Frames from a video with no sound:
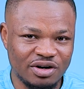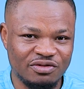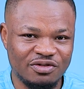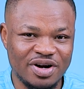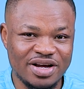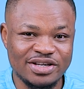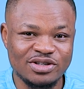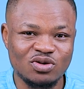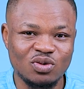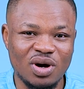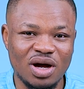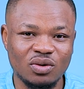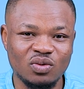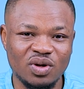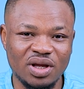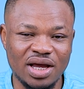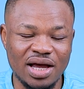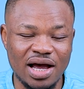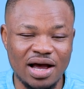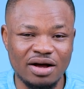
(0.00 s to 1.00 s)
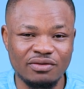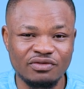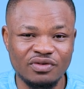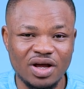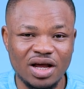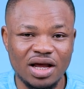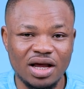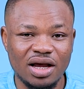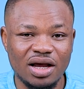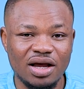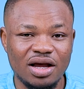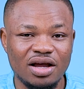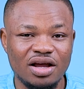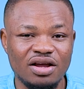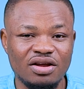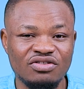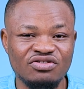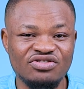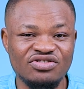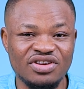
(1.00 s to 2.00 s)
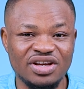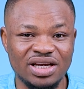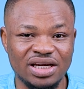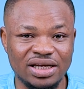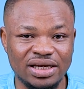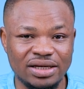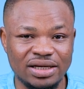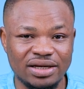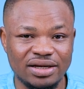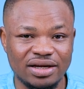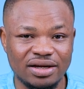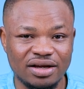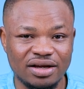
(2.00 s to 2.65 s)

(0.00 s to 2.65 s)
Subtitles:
the first one, we have ni.